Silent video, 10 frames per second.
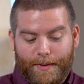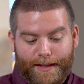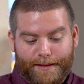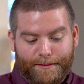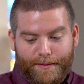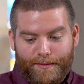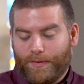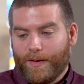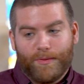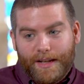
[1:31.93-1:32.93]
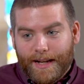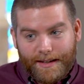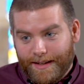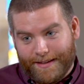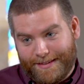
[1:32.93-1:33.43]
I mean, if you ever need
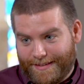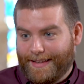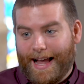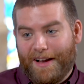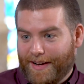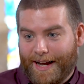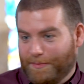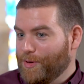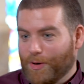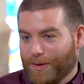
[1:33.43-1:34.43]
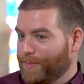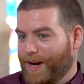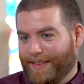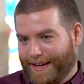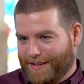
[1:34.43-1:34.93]
ideas, I've got them. You've oh, heard them,
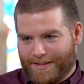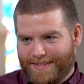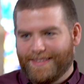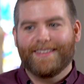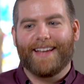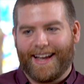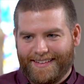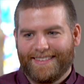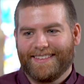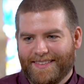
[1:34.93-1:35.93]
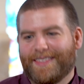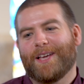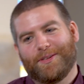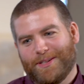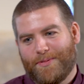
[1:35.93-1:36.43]
right? Like I, I just, heard them. They're yeah. awesome.
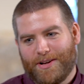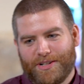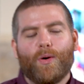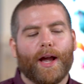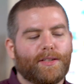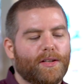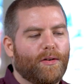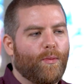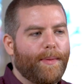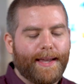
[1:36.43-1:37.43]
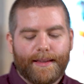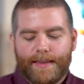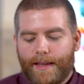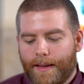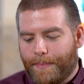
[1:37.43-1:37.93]
Thank you so much. Okay, so we get
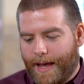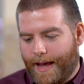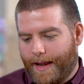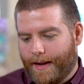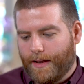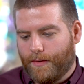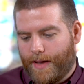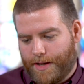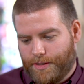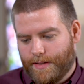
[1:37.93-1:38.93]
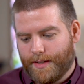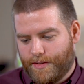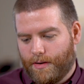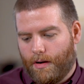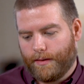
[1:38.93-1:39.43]
the bag of ashes,
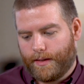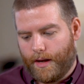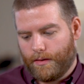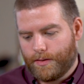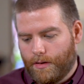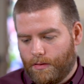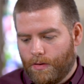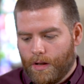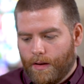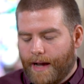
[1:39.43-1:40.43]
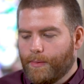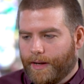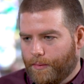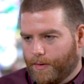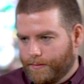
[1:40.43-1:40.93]
as you call it there. So how do I
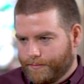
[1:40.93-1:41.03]
get one?